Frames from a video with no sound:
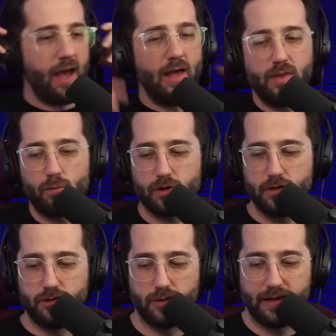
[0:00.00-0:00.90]
And then we're going
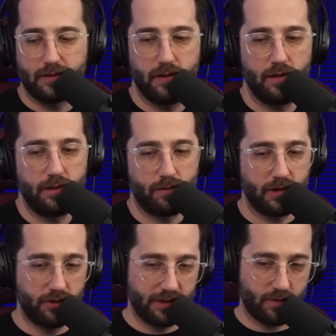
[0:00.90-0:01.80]
to do like
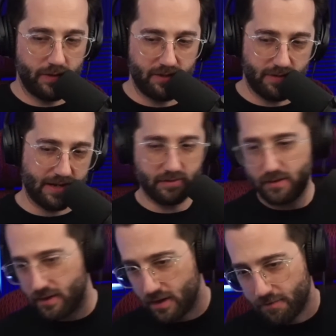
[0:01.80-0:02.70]
a redirect.
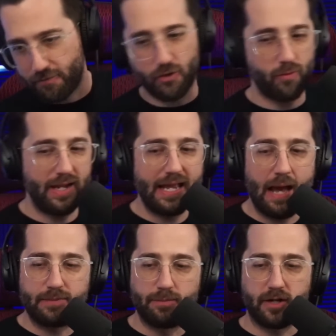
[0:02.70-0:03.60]
For the
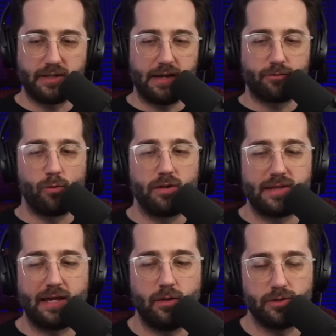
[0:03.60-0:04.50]
recap, I'm going to gift one.
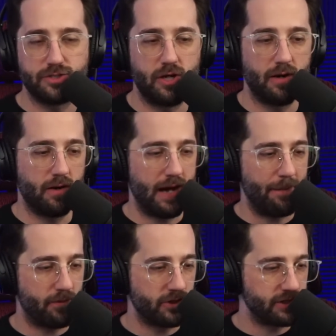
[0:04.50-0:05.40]
Thank you, Lazaro. I
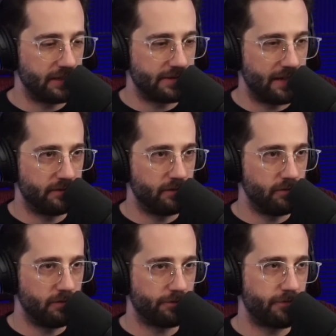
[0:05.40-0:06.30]
appreciate that, dude.
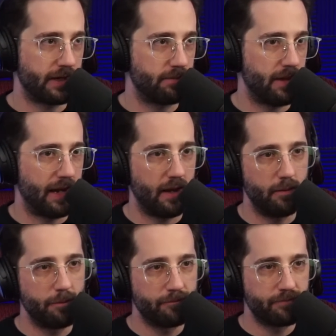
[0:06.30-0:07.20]
You the freaking
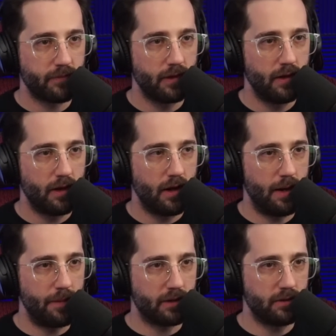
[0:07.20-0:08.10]
man.
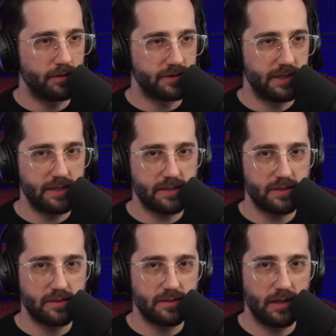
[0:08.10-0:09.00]
I'm going to close
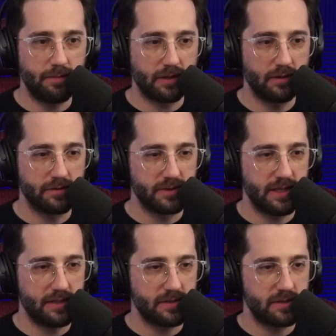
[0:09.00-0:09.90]
this. I'm going to close
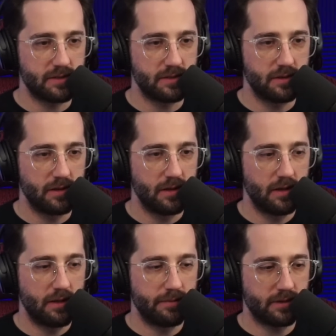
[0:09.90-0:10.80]
this.
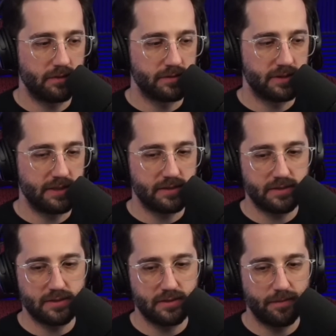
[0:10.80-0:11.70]
I'm going to close
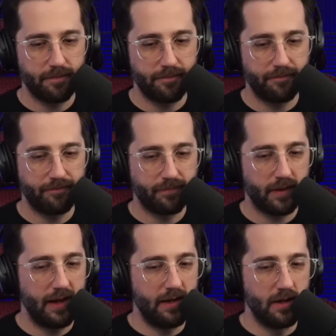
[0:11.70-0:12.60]
this.
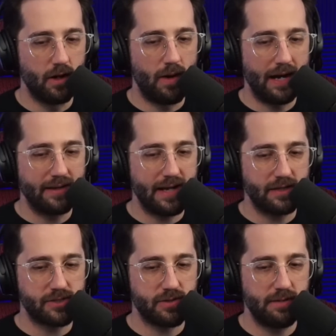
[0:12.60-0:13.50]
And no, I did
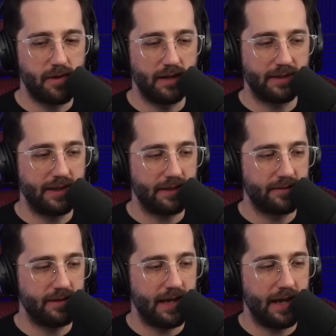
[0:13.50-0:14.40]
not stream on Kick
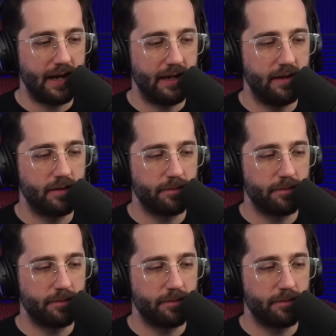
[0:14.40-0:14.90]
today.